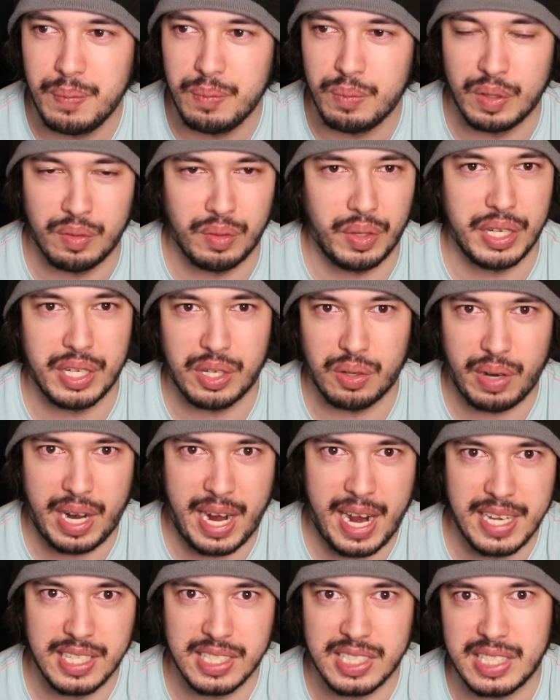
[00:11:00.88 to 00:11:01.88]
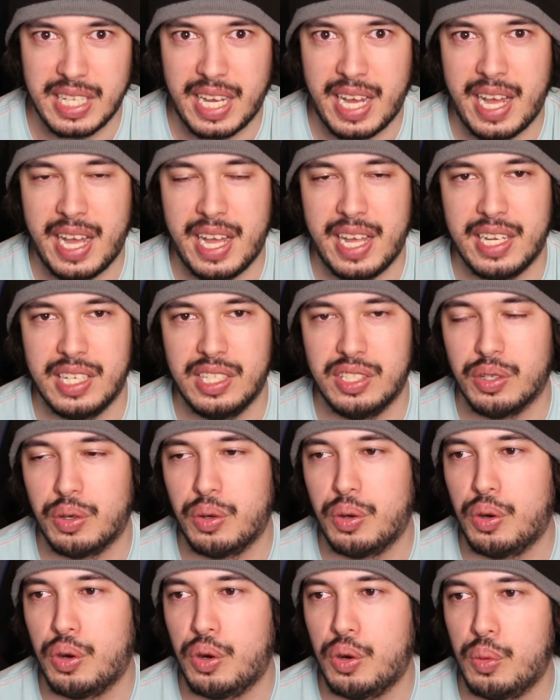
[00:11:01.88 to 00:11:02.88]
with like Grandstand
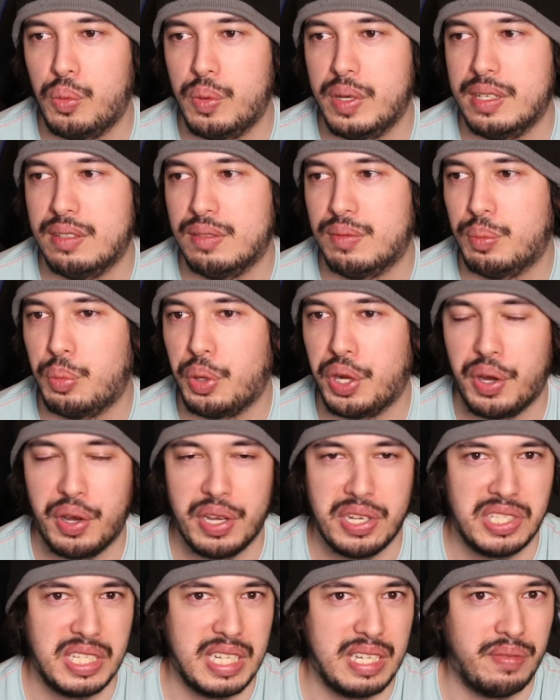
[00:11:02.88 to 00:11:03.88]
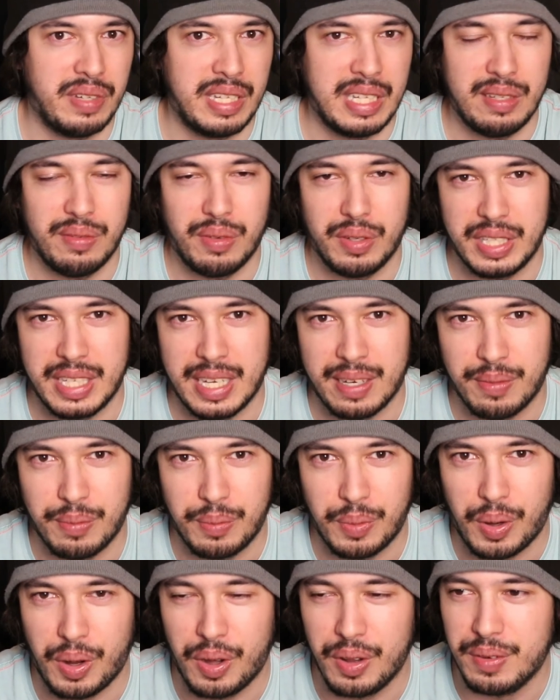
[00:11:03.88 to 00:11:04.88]
or with like ITV for the
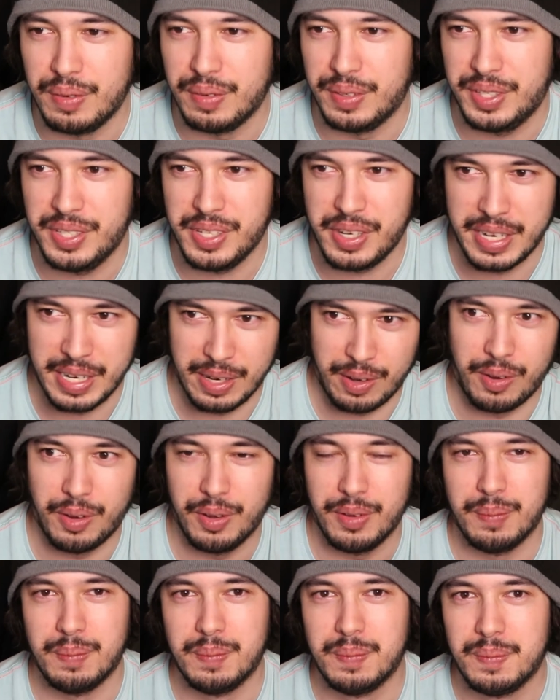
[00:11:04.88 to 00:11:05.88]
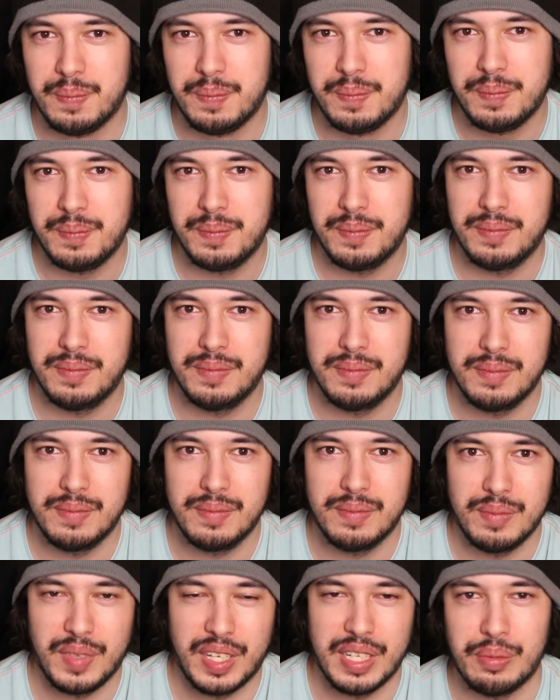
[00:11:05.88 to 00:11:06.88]
F1, turn it on.
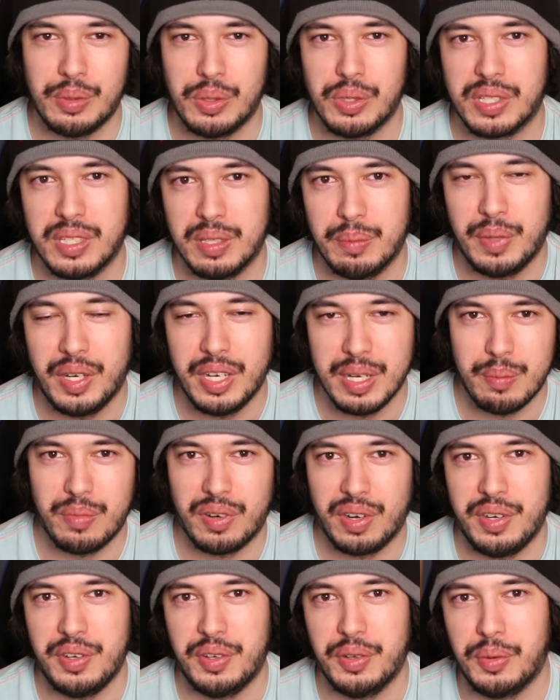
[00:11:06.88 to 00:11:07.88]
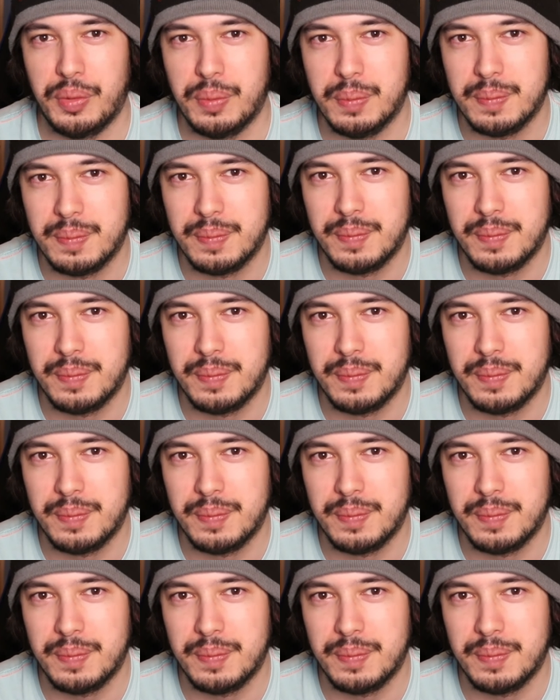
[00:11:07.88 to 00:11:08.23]
My Walker, Martin Brundle,